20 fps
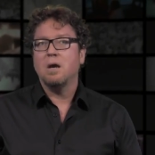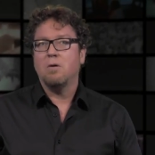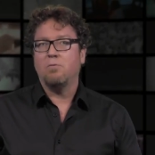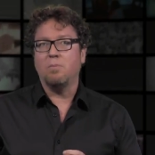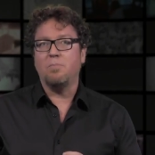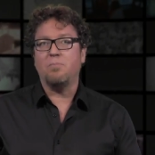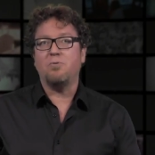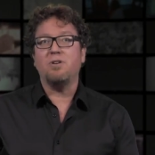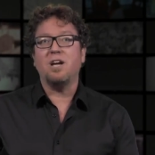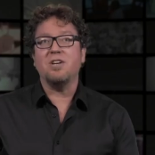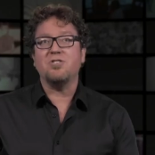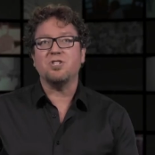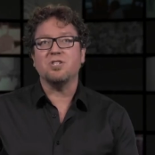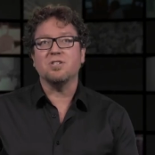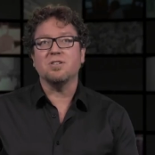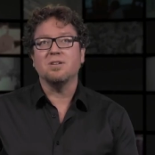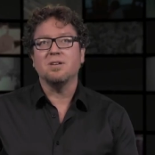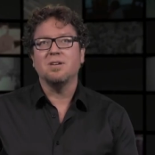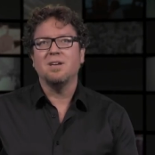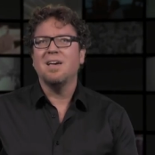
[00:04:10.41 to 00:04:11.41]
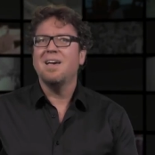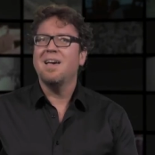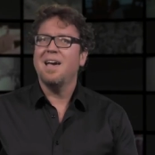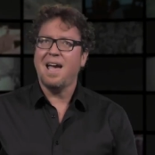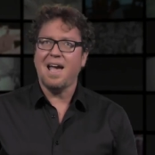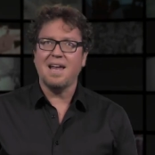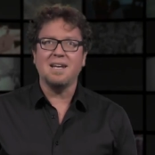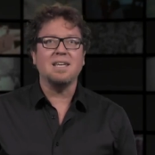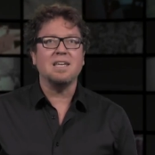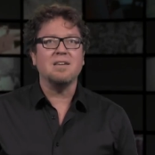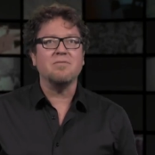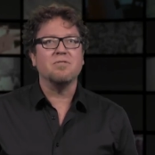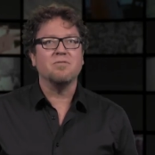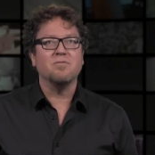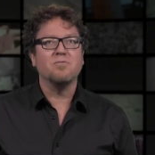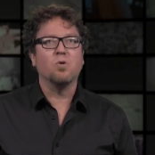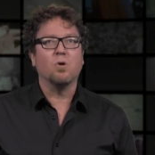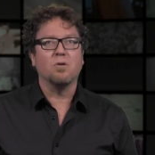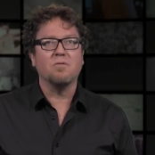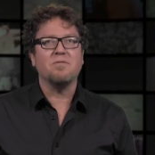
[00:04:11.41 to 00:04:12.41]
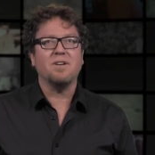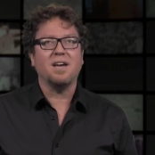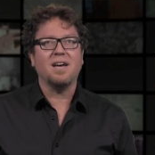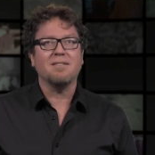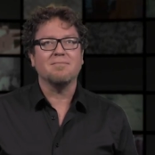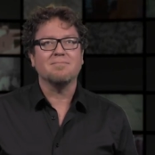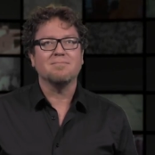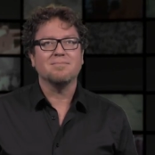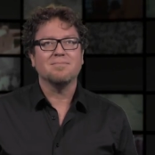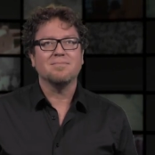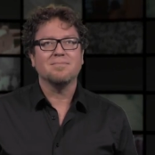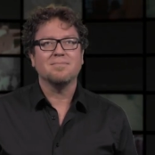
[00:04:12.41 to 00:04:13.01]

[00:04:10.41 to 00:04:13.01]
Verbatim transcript: repression, and even warfare.